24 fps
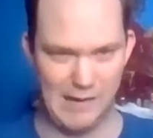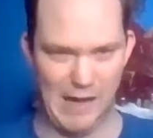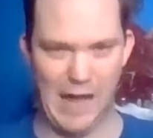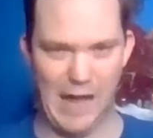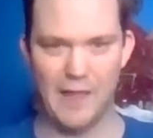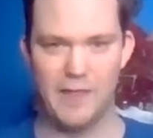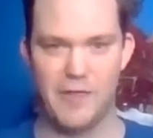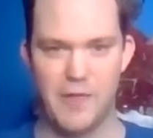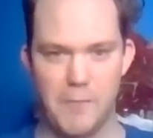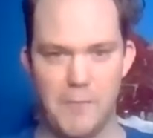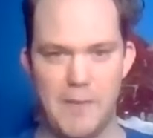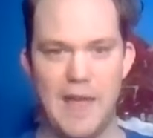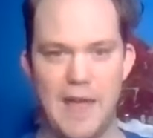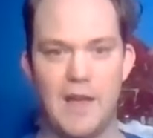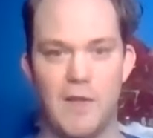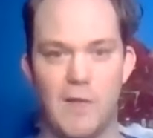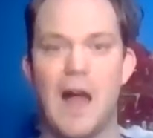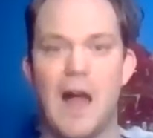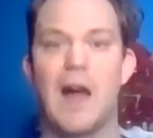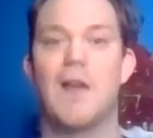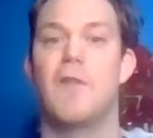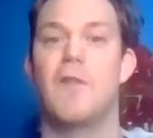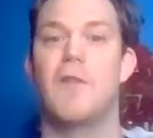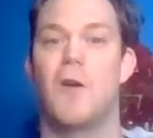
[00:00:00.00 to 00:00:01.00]
at the big
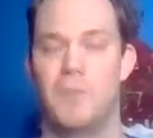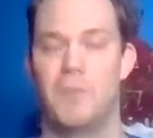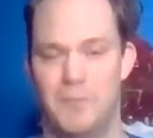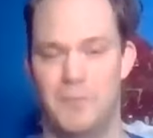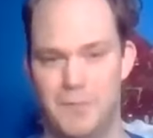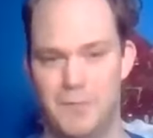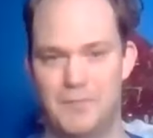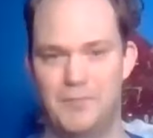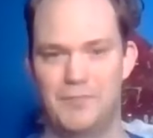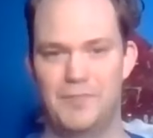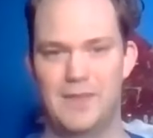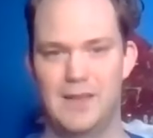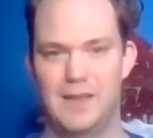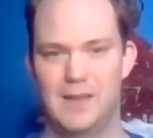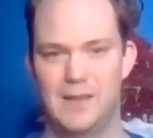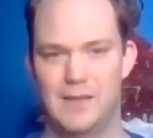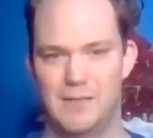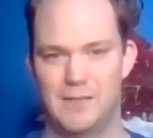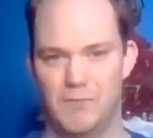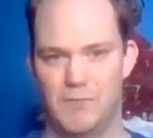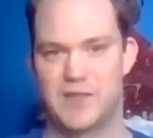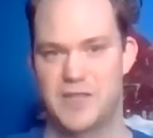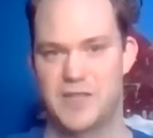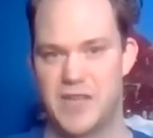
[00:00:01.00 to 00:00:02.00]
level
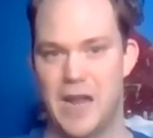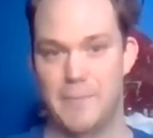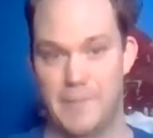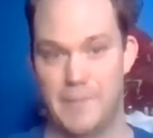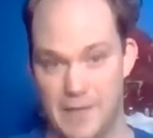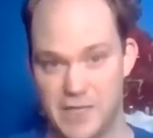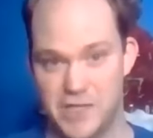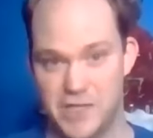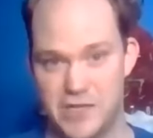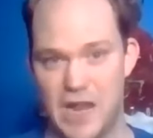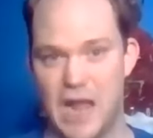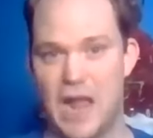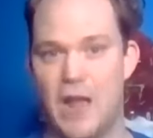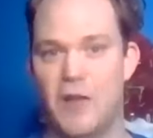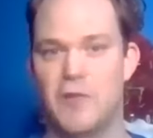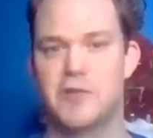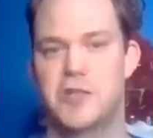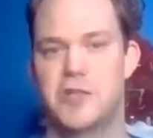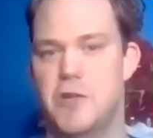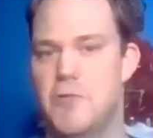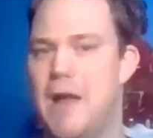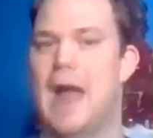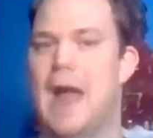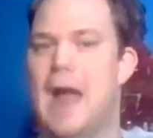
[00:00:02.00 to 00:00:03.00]
with Champions
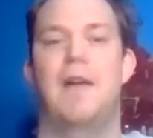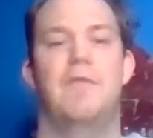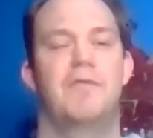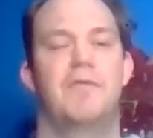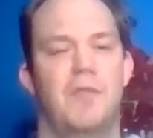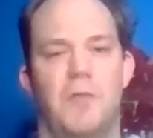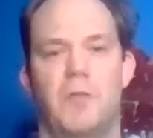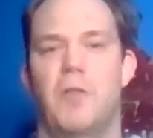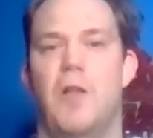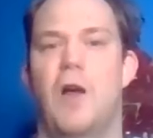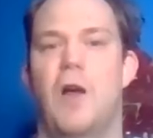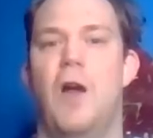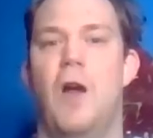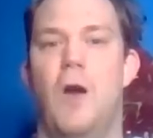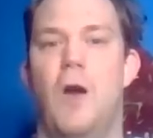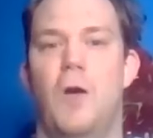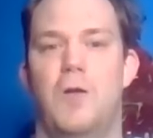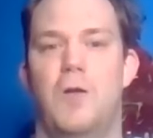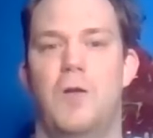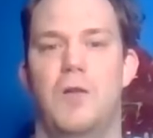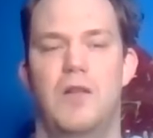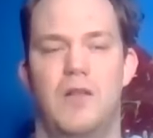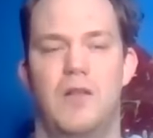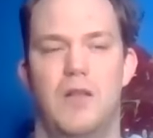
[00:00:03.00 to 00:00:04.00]
Challenge, you have to
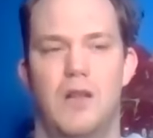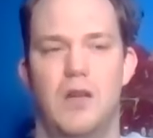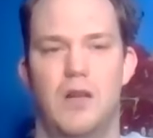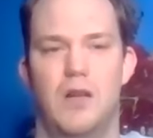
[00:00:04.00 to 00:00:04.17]
learn